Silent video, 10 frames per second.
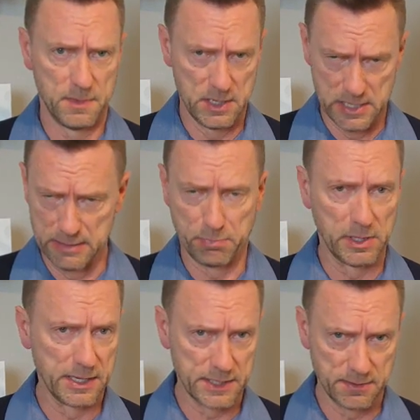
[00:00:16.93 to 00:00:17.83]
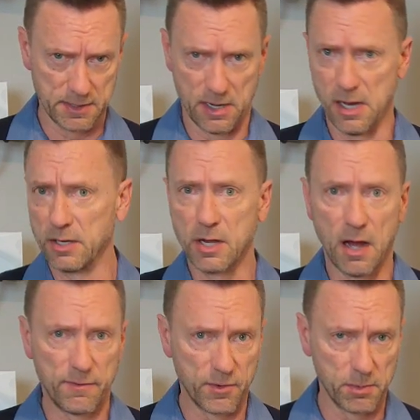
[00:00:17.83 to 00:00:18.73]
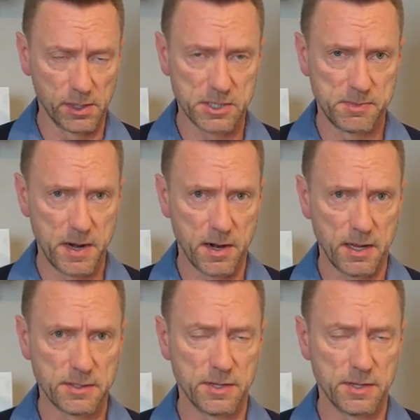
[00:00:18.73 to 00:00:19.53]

unpleasant, uncomfortable experience.